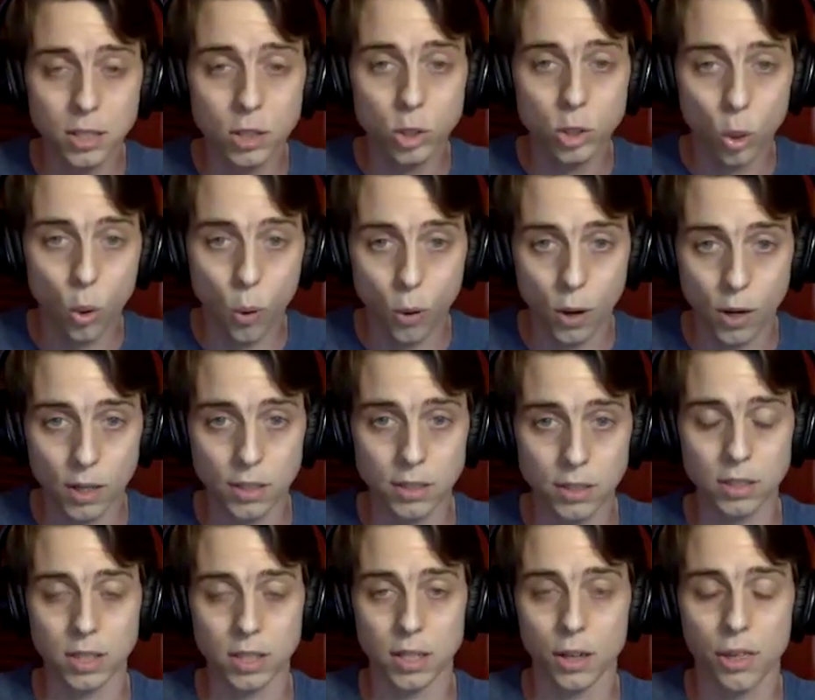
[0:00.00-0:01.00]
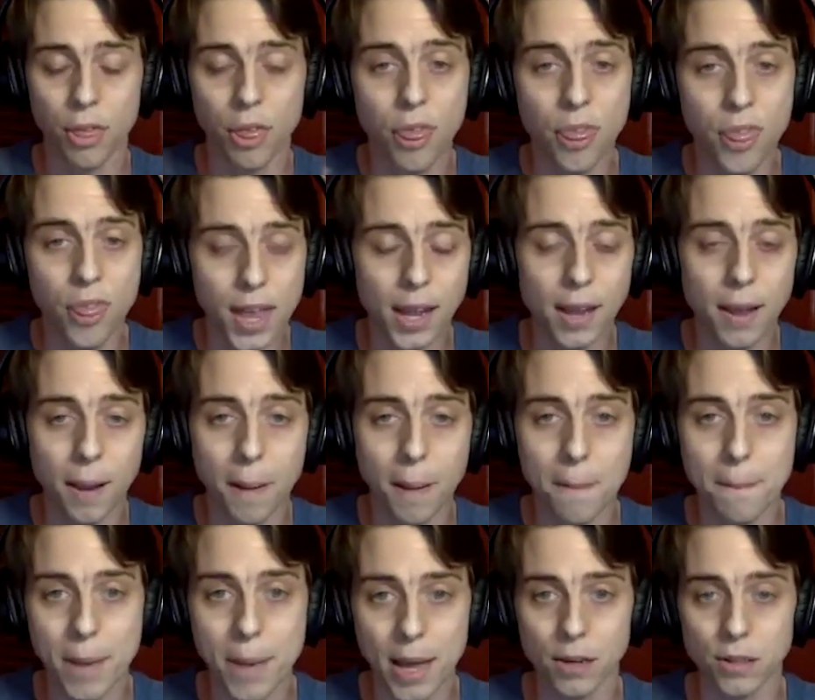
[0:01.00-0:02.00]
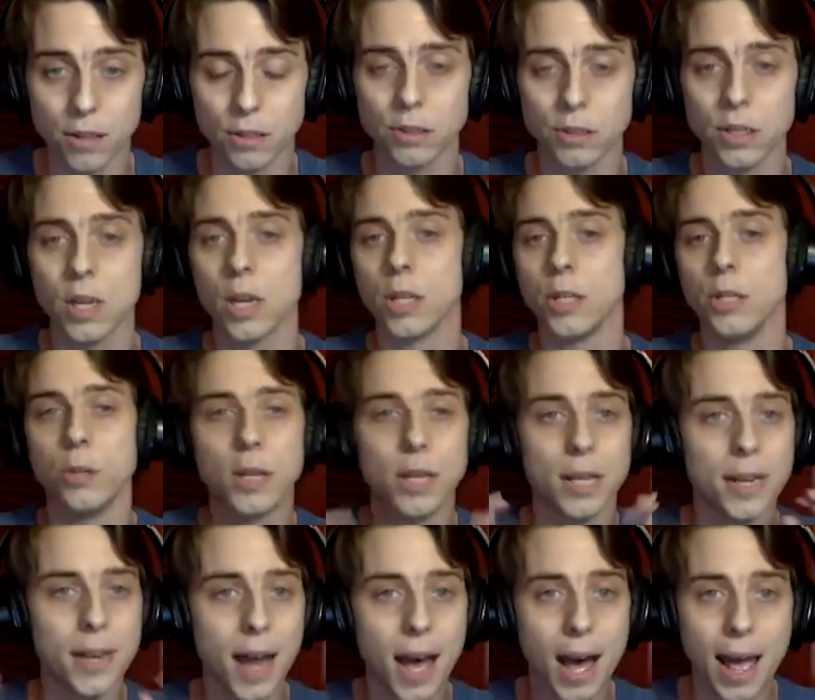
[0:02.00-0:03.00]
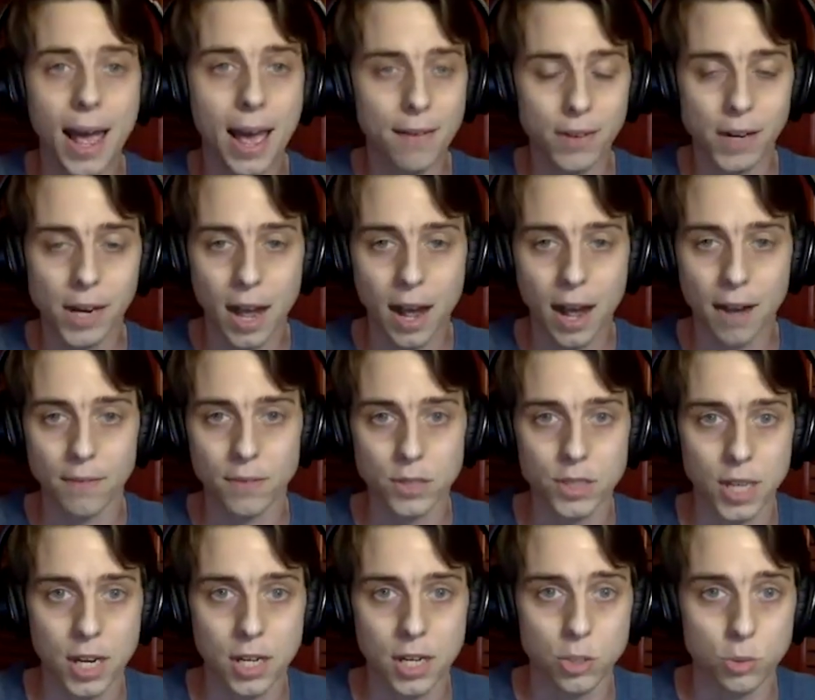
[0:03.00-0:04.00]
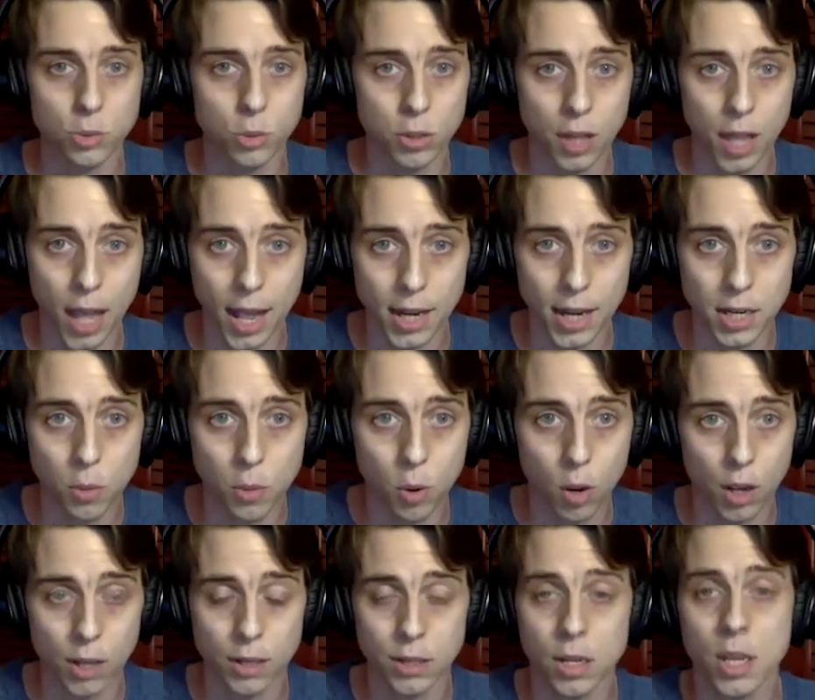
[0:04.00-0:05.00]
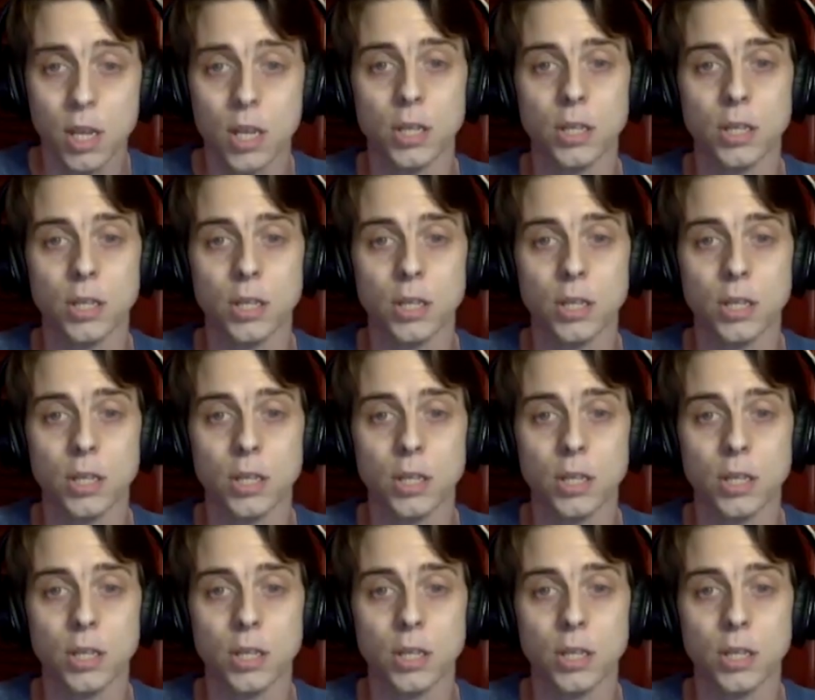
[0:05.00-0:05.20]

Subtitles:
doors. They're thick metal. You cannot have a conversation with anyone.